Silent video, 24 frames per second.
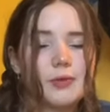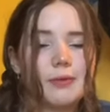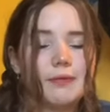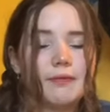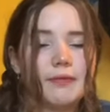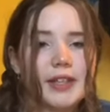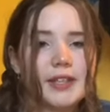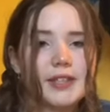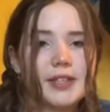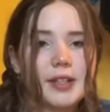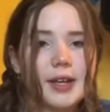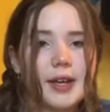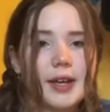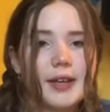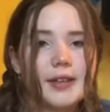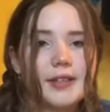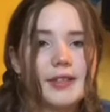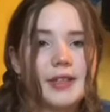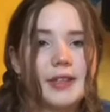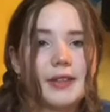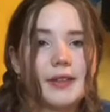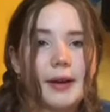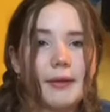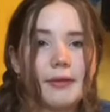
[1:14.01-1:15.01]
to investigate
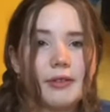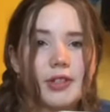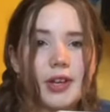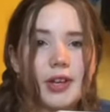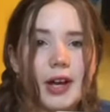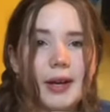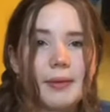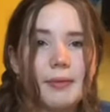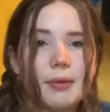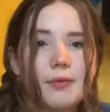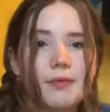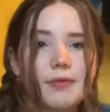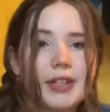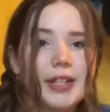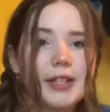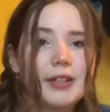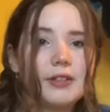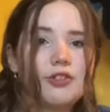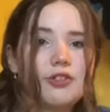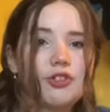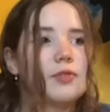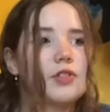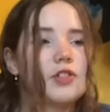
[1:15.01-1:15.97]
it in their retirement village.